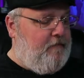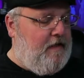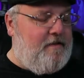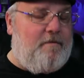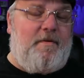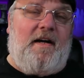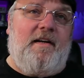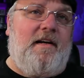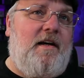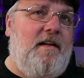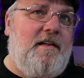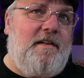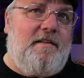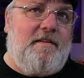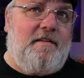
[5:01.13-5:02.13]
And to my
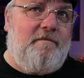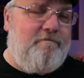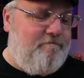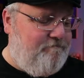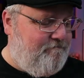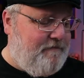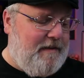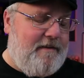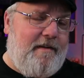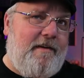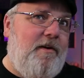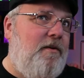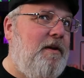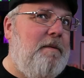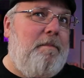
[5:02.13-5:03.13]
knowledge, they're the
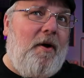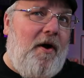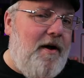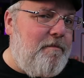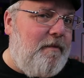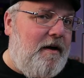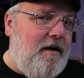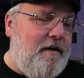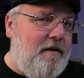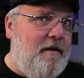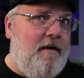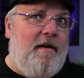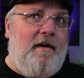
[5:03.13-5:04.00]
only pod mod